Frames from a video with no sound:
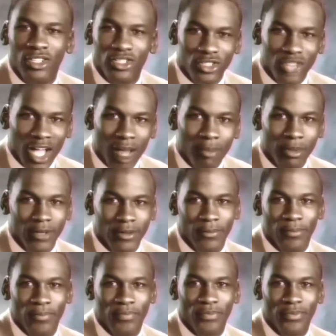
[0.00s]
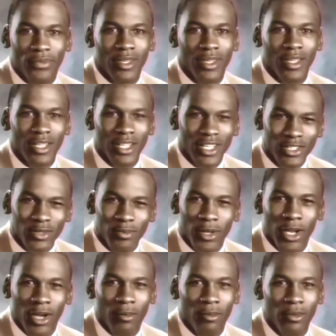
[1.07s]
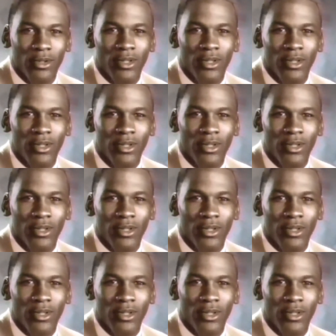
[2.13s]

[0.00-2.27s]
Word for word: Stop it. Get some help.